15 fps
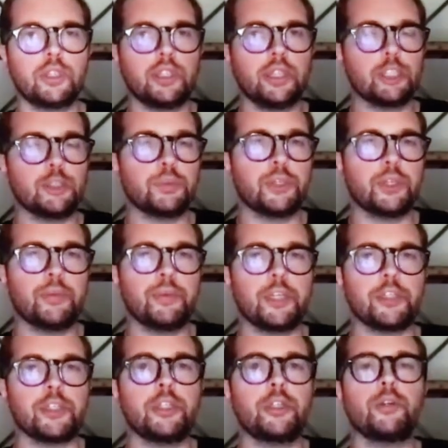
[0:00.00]
Like it's pretty much
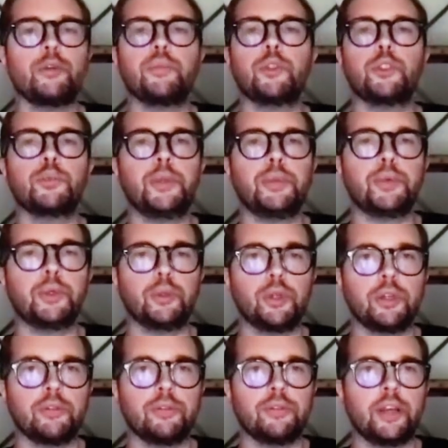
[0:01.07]
zero. Most people who
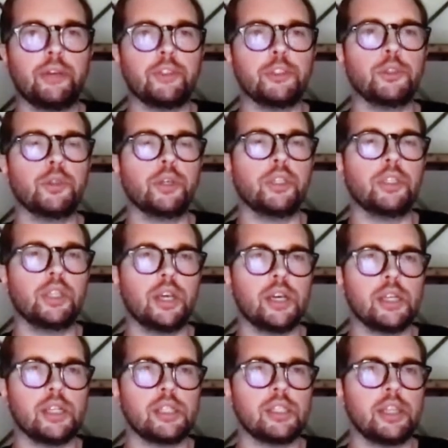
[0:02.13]
have ever joined us,